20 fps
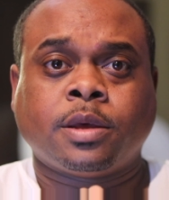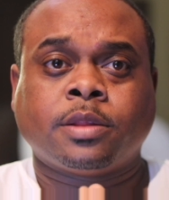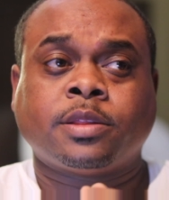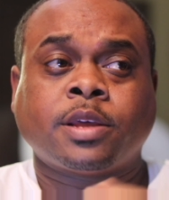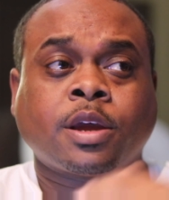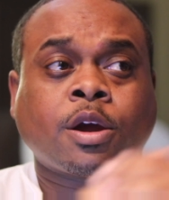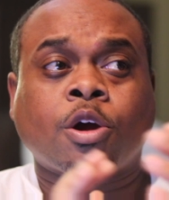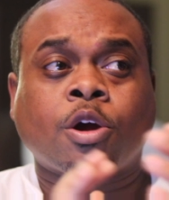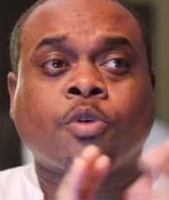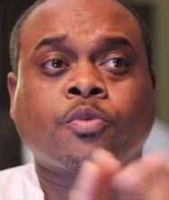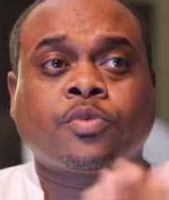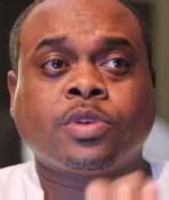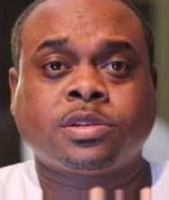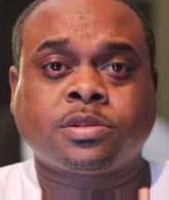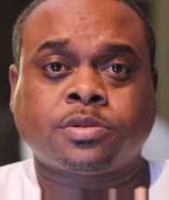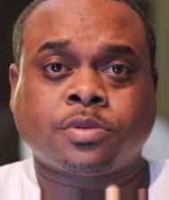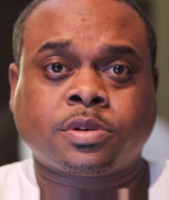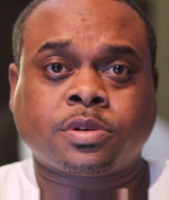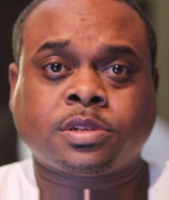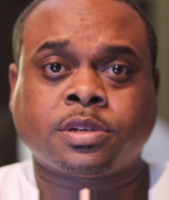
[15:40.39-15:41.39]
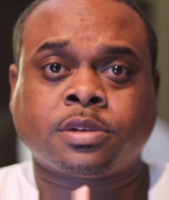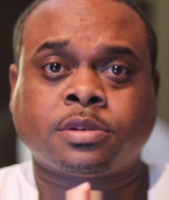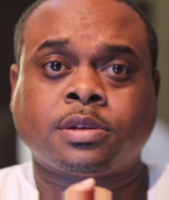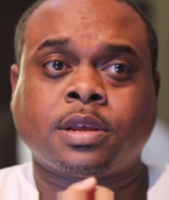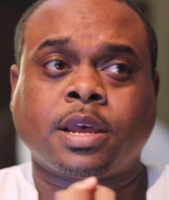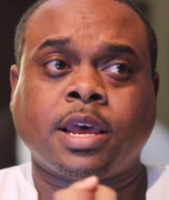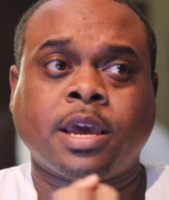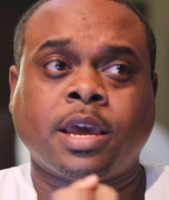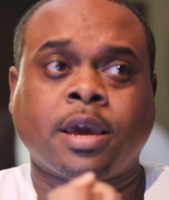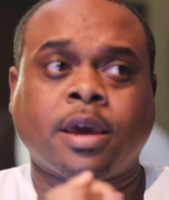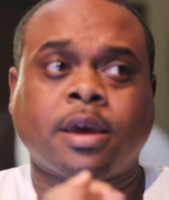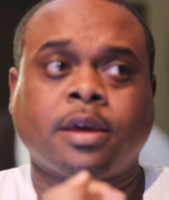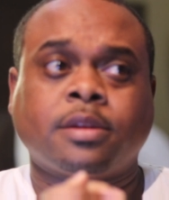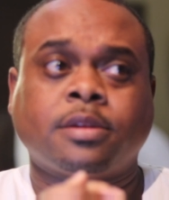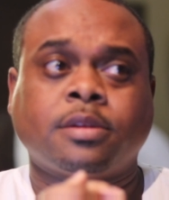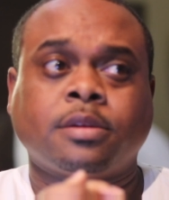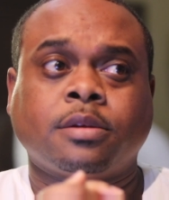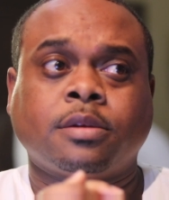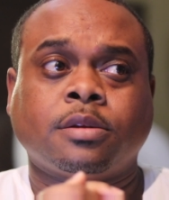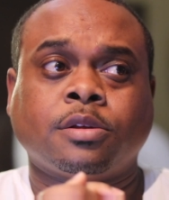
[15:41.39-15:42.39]
There are resources at
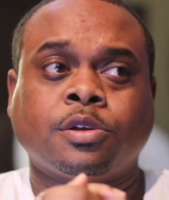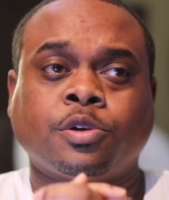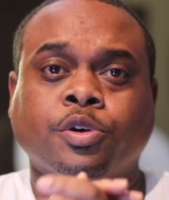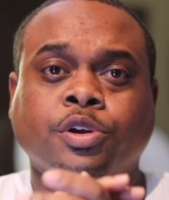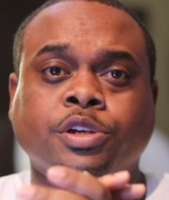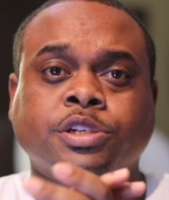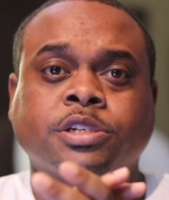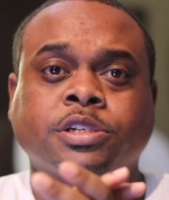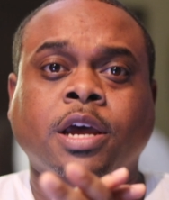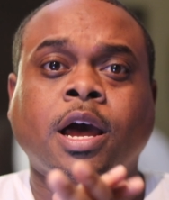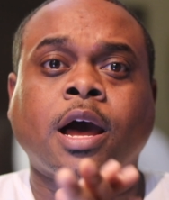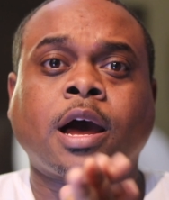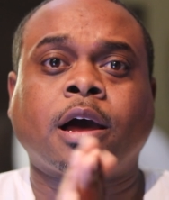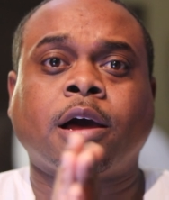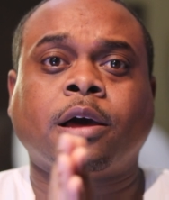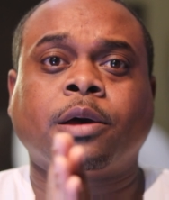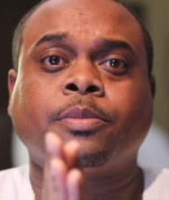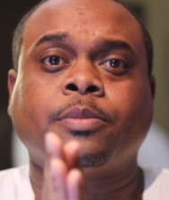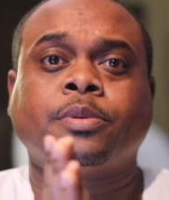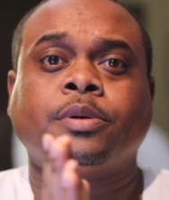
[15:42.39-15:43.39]
your job